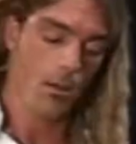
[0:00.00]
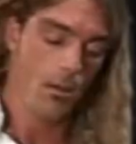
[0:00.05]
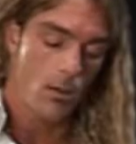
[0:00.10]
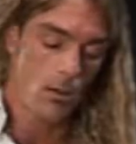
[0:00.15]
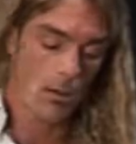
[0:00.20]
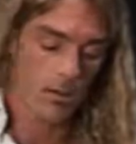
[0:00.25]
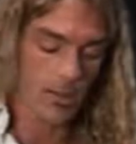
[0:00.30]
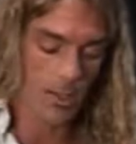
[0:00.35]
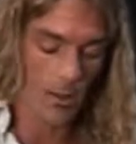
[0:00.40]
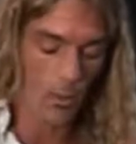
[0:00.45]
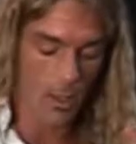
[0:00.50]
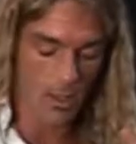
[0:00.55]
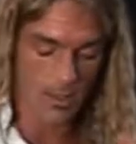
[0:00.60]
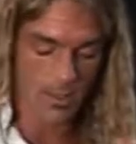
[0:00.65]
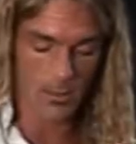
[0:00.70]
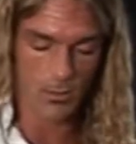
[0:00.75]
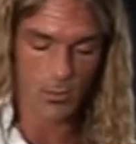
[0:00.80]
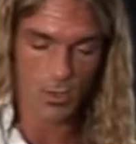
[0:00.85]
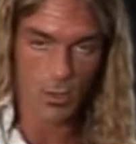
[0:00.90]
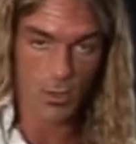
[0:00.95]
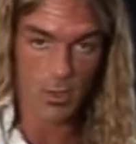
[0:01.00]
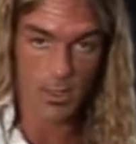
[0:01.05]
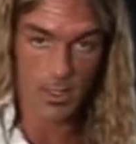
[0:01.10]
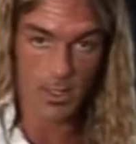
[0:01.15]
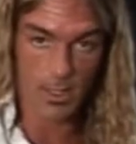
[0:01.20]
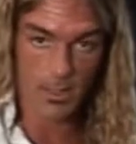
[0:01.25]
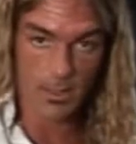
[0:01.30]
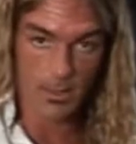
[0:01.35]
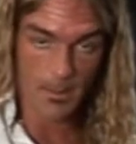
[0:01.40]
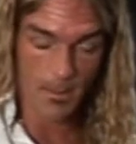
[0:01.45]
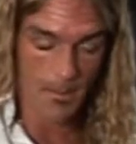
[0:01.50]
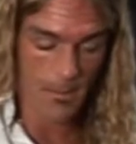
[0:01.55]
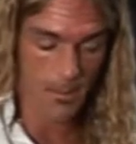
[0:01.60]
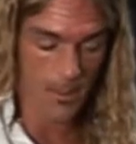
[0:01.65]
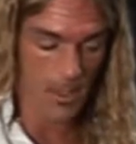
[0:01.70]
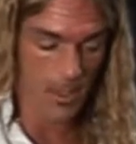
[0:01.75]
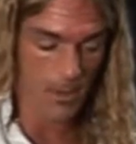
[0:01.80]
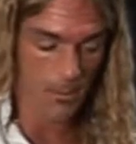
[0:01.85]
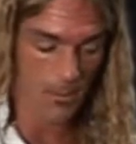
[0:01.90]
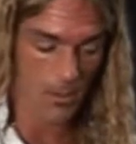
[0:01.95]
You see, once I'm doing this,
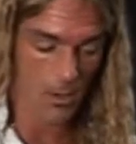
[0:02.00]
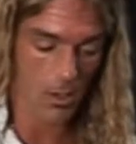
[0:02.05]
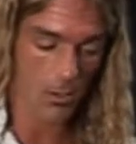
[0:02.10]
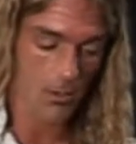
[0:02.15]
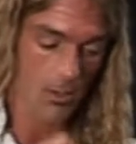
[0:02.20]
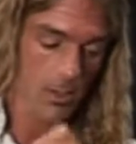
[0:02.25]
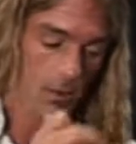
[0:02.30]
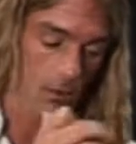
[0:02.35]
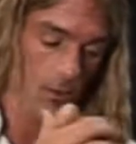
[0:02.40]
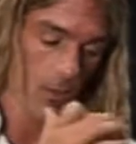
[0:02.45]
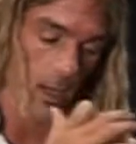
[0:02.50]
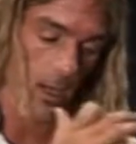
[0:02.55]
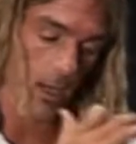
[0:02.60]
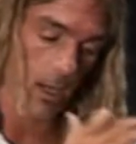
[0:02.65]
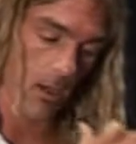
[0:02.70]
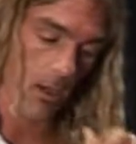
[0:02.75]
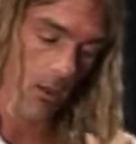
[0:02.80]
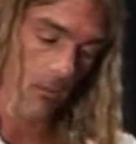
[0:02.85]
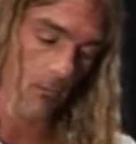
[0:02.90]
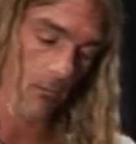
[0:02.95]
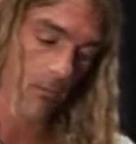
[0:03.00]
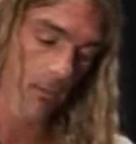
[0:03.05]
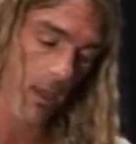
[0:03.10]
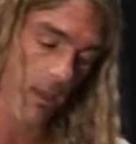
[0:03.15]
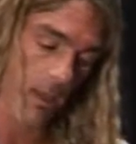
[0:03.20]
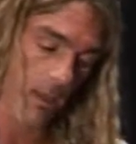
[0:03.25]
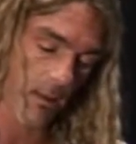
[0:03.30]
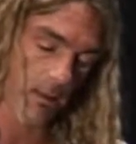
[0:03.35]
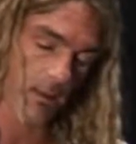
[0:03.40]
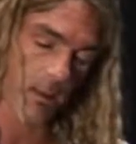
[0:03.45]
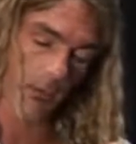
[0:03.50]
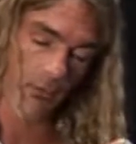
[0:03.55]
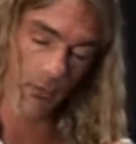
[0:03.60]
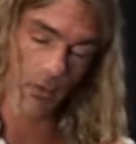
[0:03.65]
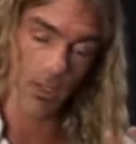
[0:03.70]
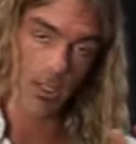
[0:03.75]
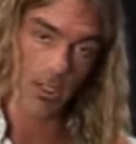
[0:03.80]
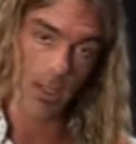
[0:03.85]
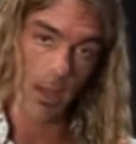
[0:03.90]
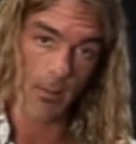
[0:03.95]
I'm concentrating on making
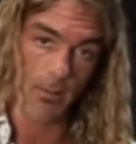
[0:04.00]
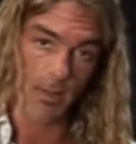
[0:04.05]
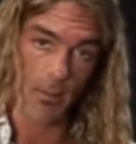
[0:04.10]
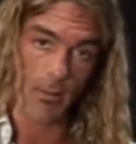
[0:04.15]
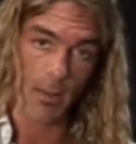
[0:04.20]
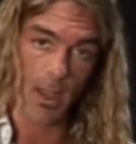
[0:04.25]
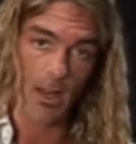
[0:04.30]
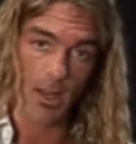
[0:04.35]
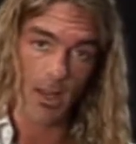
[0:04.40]
different shapes in my